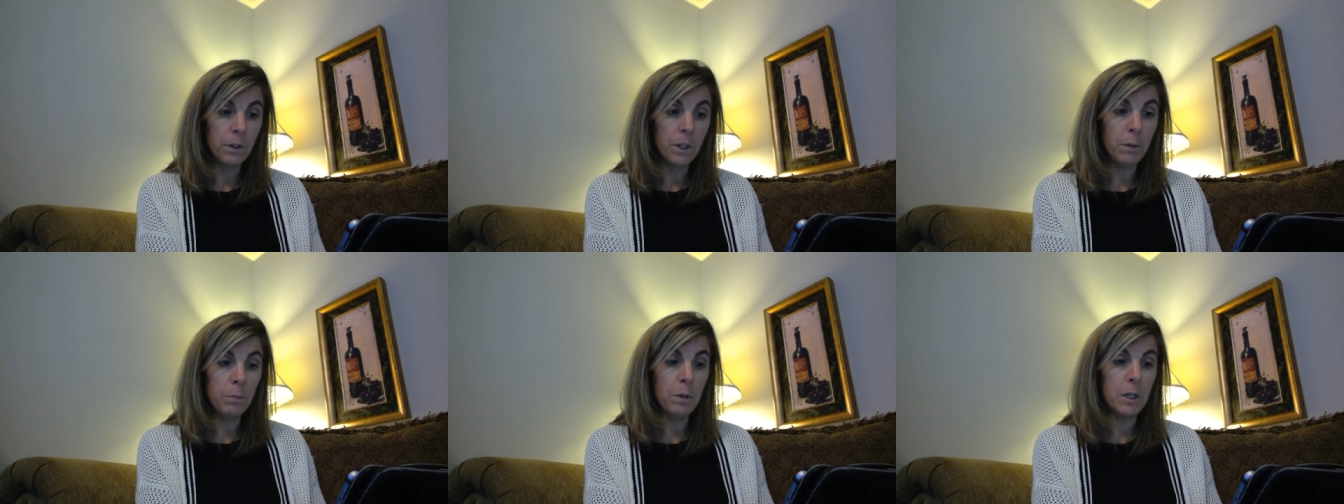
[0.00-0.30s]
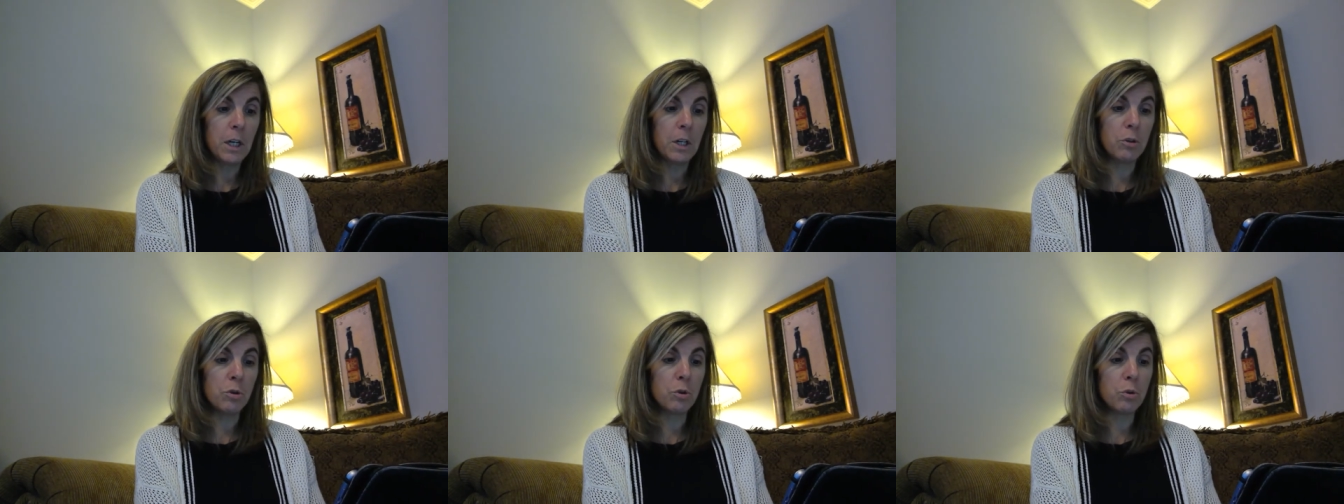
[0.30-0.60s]
He
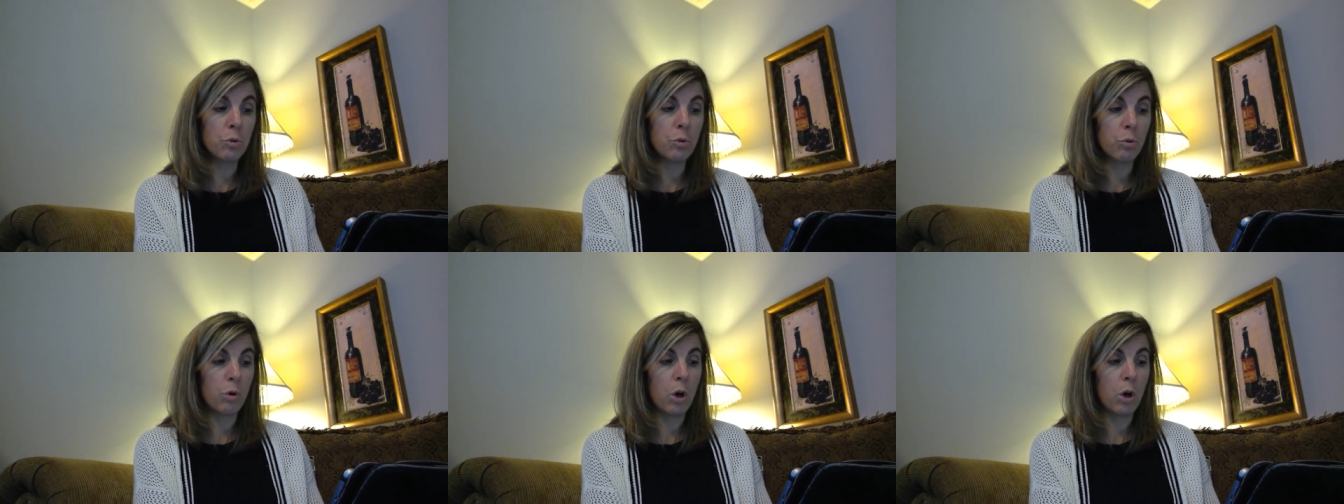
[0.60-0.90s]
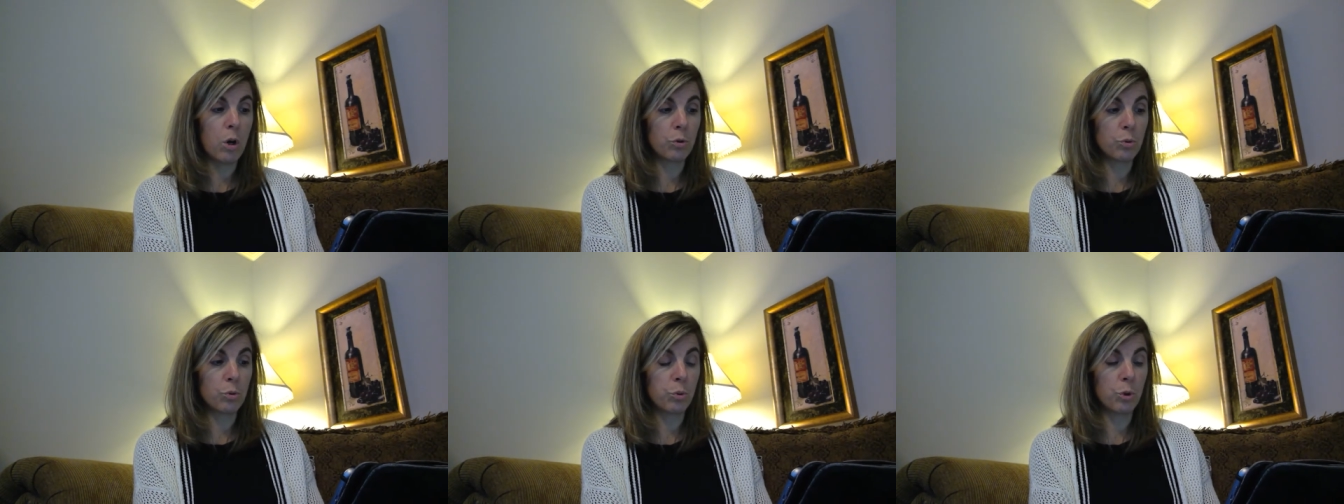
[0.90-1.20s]
began to
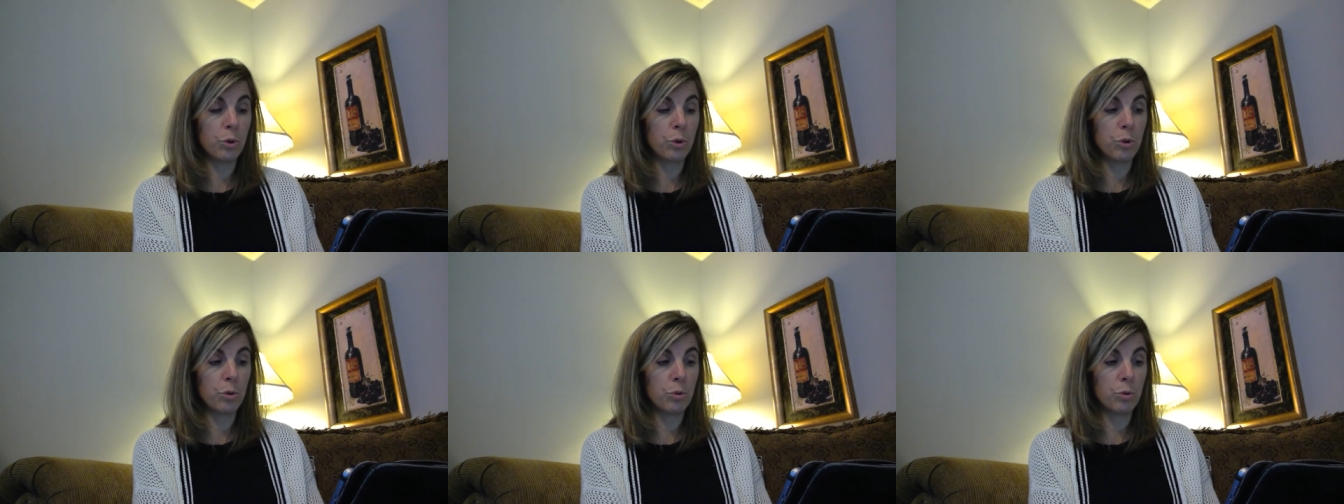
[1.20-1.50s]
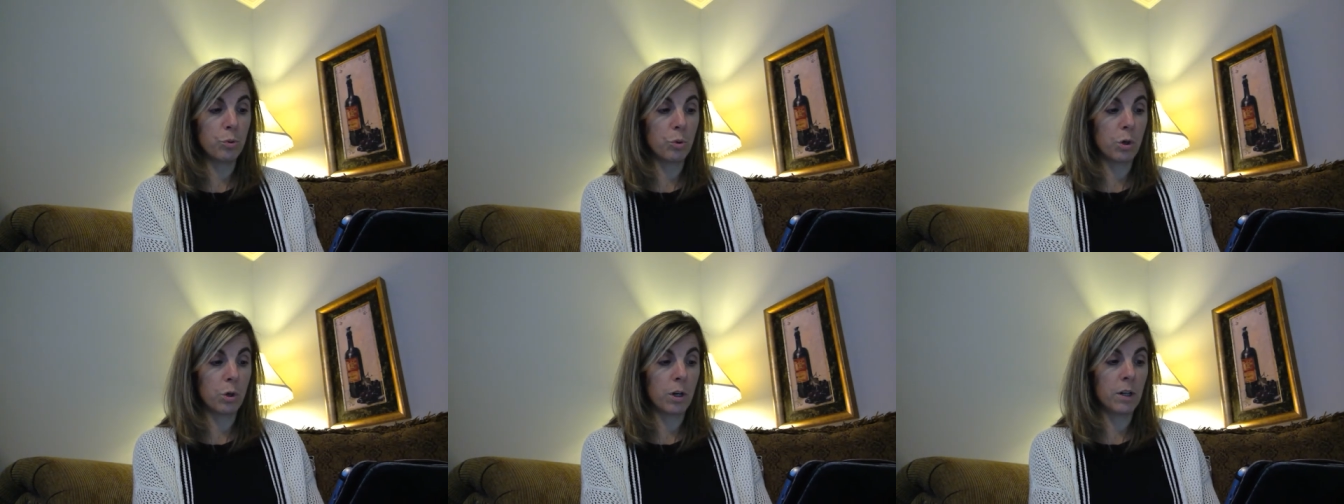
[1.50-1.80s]
crawl toward the
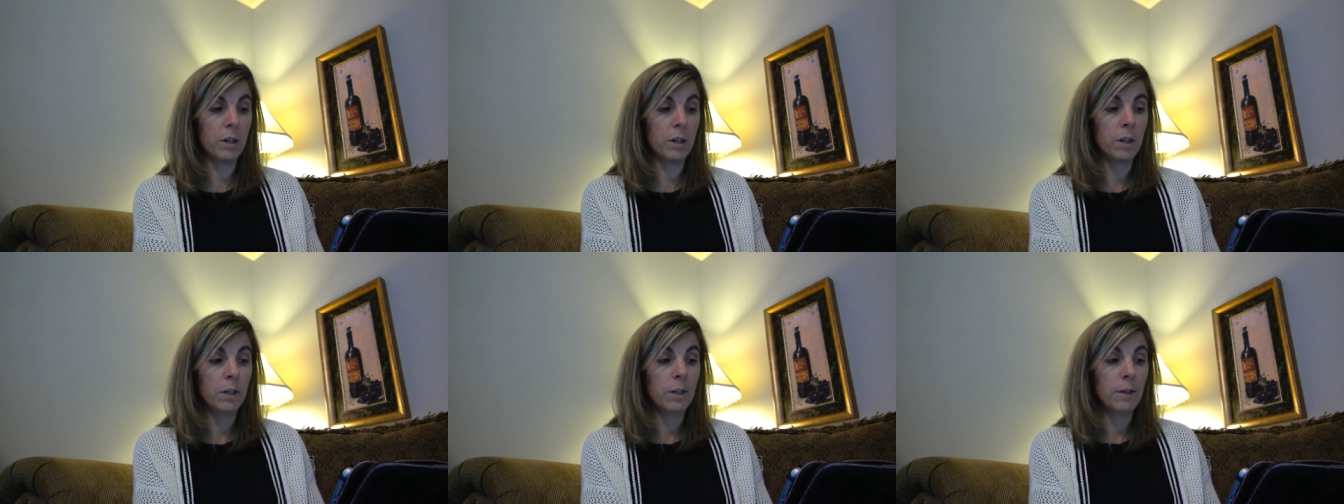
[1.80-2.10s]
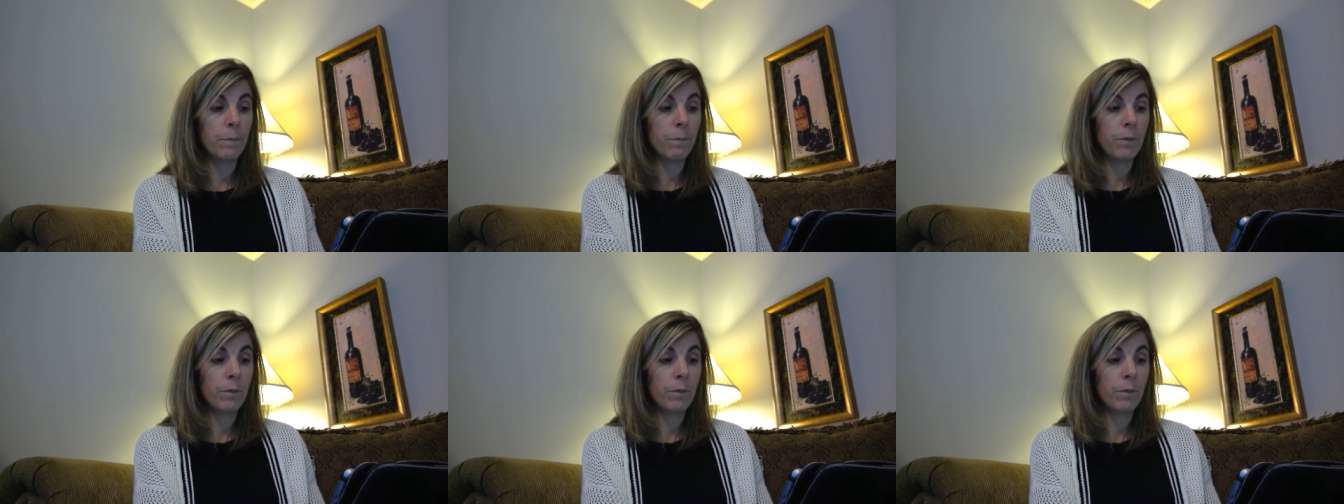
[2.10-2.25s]
door.